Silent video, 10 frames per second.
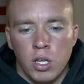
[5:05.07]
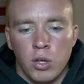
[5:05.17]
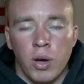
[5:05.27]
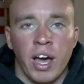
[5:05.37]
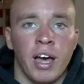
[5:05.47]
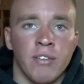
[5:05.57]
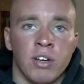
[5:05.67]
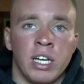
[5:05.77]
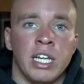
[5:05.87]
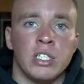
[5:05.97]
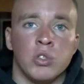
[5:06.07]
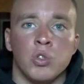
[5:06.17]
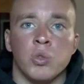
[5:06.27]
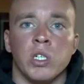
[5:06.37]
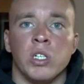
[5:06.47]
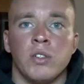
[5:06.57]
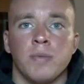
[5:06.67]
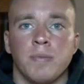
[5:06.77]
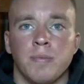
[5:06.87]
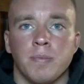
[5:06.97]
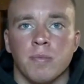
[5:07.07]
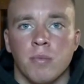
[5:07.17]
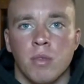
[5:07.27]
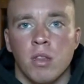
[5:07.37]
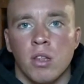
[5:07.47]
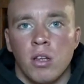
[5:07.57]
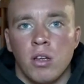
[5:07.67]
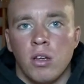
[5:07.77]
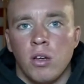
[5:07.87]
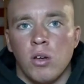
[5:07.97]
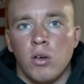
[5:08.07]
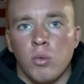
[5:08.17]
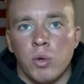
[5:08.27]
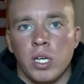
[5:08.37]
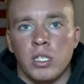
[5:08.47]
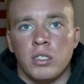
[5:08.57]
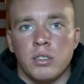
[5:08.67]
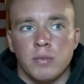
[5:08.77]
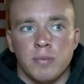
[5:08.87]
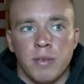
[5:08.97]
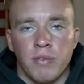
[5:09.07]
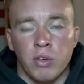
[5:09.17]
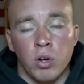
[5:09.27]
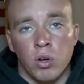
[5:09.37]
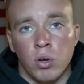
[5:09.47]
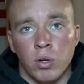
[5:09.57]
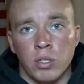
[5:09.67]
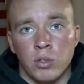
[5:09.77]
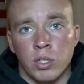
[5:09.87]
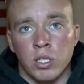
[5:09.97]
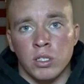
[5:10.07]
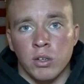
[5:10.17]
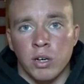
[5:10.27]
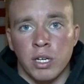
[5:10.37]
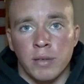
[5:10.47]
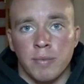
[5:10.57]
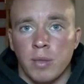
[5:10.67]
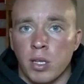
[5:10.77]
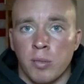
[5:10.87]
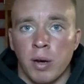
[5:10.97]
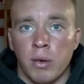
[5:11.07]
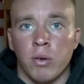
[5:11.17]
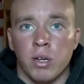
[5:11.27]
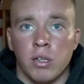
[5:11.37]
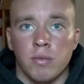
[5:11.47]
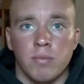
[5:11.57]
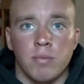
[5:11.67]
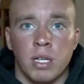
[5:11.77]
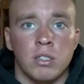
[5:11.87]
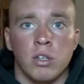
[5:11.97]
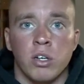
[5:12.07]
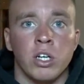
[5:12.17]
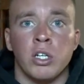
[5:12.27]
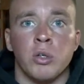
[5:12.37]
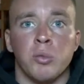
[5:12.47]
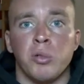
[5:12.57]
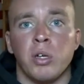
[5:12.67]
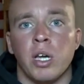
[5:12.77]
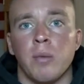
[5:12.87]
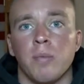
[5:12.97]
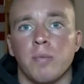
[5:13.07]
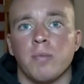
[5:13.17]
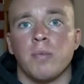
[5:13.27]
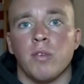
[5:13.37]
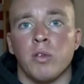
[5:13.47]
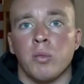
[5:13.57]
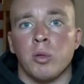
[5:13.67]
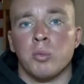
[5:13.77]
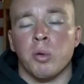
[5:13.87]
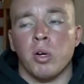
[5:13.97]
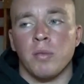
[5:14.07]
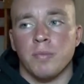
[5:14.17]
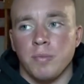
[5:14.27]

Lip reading: you have initial drill, which if you don't know what a drill is already, you might want to, that's all you're going to do in boot camp for the most part.